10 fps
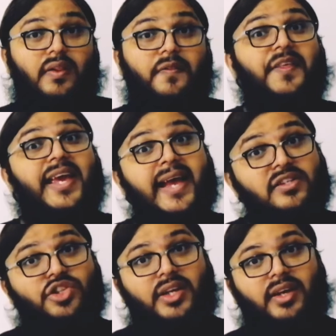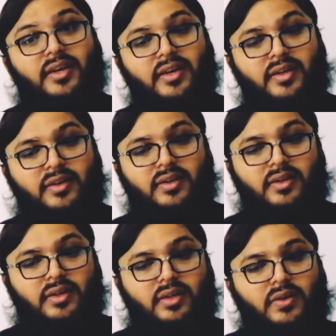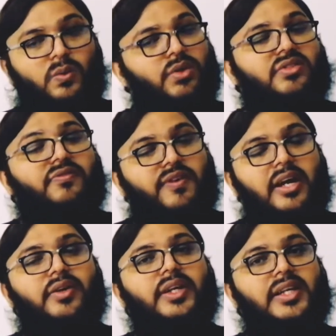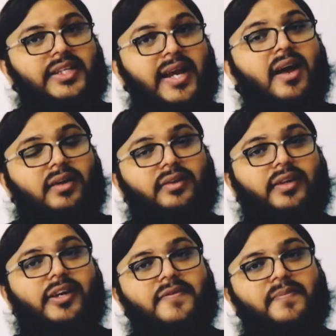The engineer was very young.